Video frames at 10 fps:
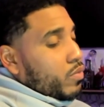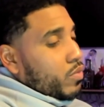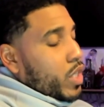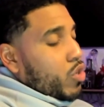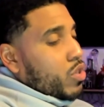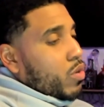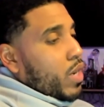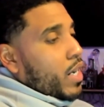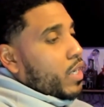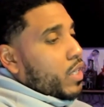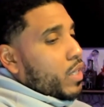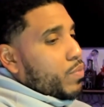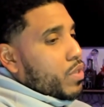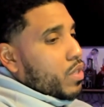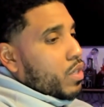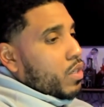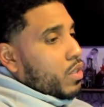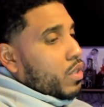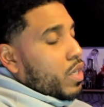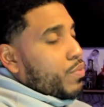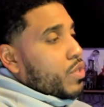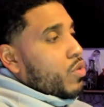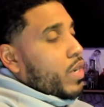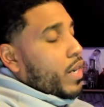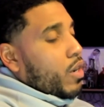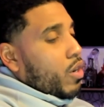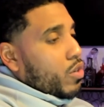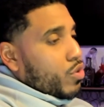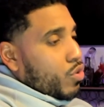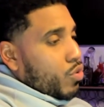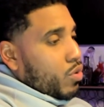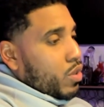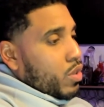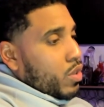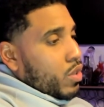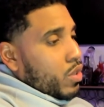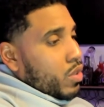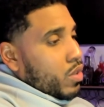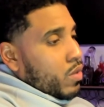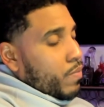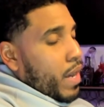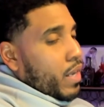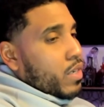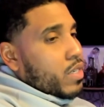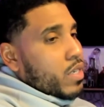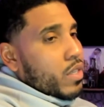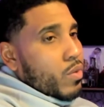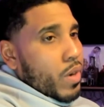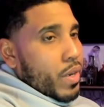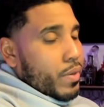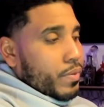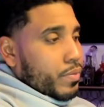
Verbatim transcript: They also got Clips. Clips is on that card too. Battling C3.